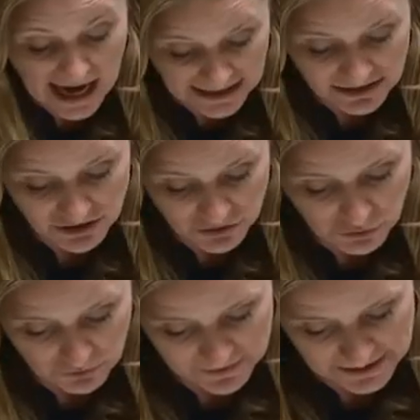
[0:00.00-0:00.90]
and to the
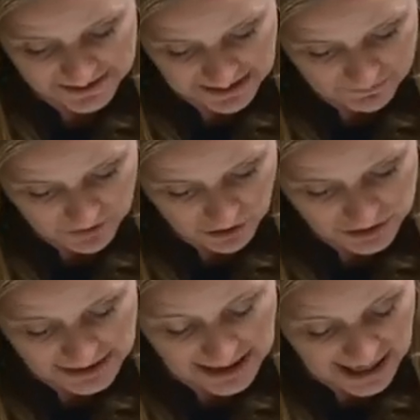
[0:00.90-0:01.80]
Norfolk
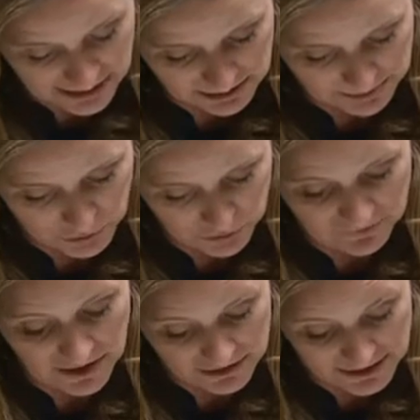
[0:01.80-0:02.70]
Safeguarding Adults Board
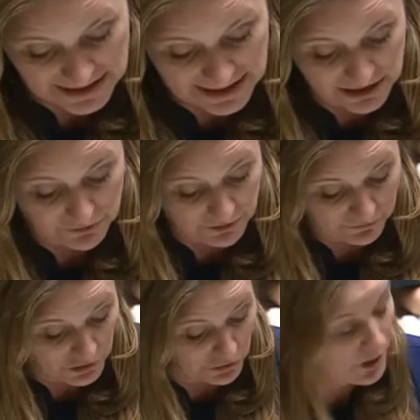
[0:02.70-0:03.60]
for undertaking the
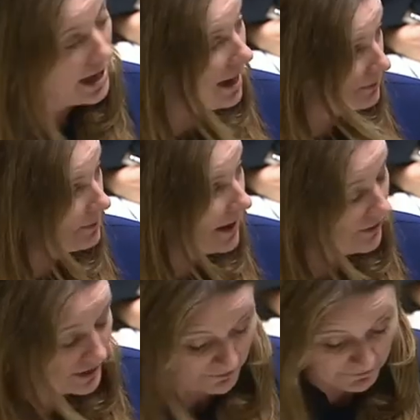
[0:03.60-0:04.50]
review and
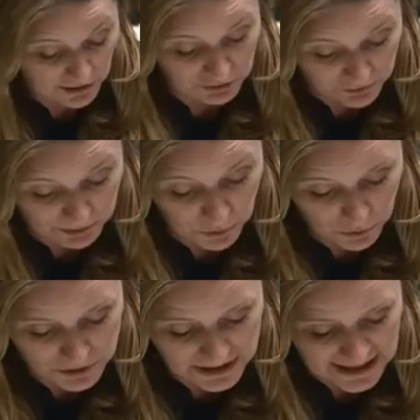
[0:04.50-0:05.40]
preparing the final
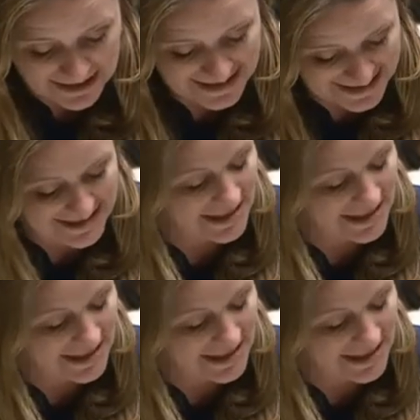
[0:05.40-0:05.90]
report. This is